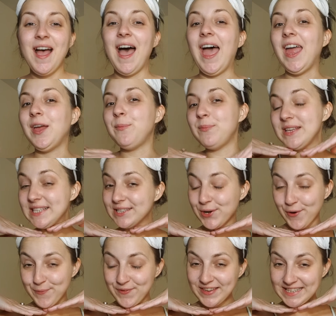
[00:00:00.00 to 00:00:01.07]
I am Miss
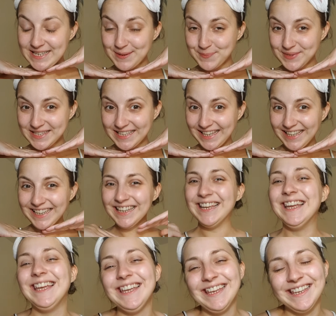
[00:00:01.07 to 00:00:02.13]
Coffee Tipsy
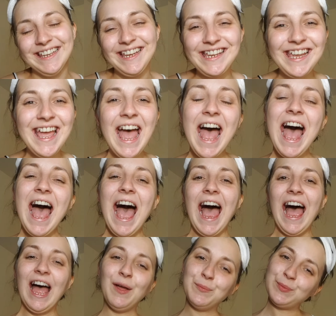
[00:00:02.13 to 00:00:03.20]

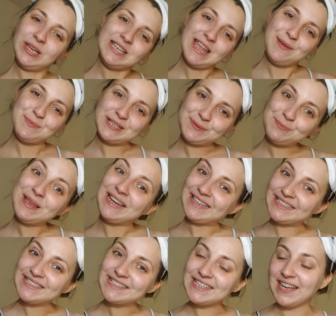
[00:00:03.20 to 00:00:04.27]
and my name is
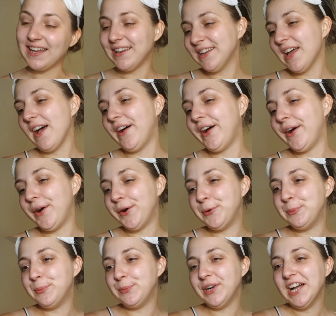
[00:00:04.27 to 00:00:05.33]
Melissa
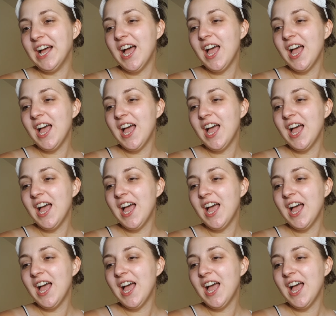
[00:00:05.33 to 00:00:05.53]
and